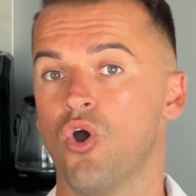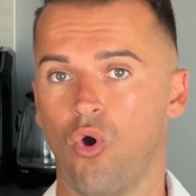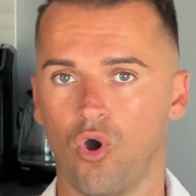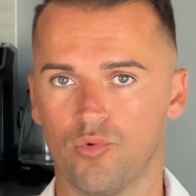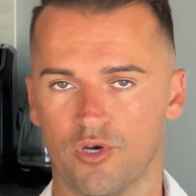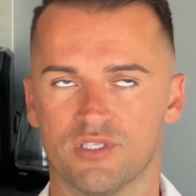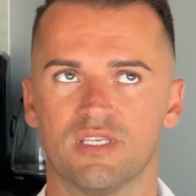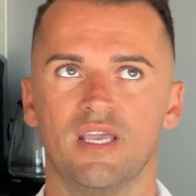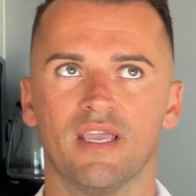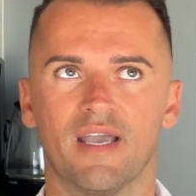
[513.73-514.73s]
onwards.
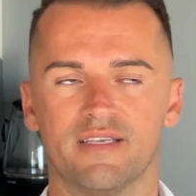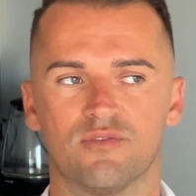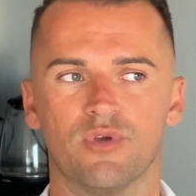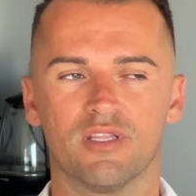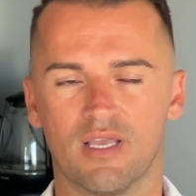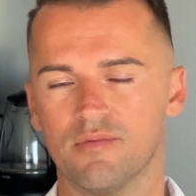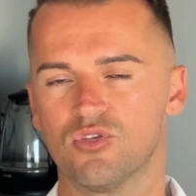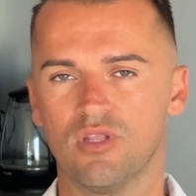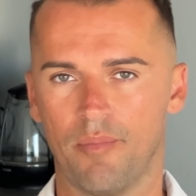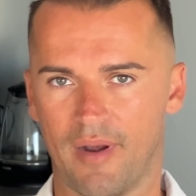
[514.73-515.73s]
Guys, when it comes to
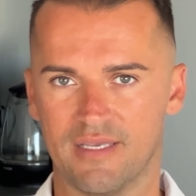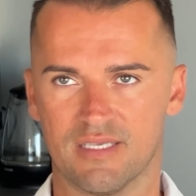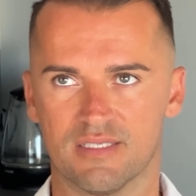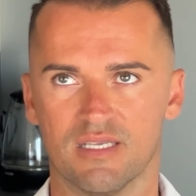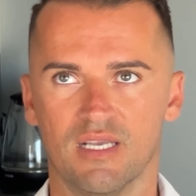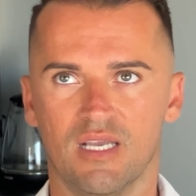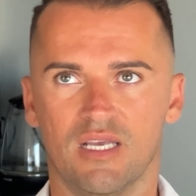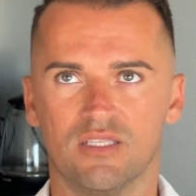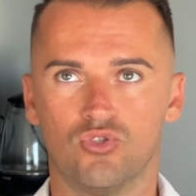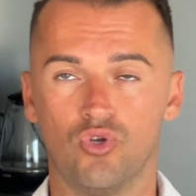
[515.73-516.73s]
the prices,
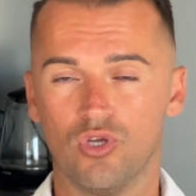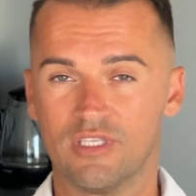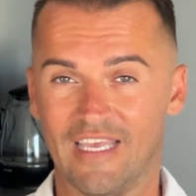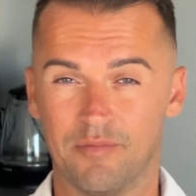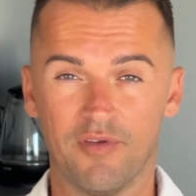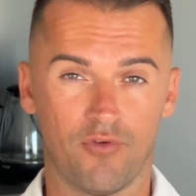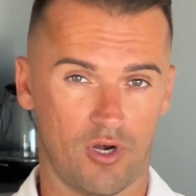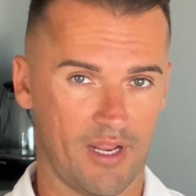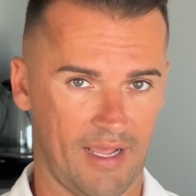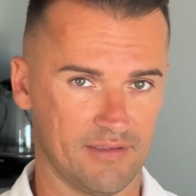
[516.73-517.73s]
do not get me for
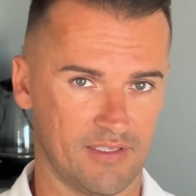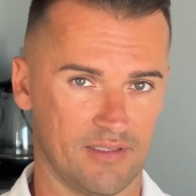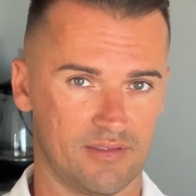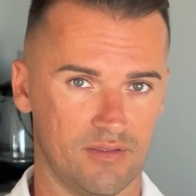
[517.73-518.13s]
granted.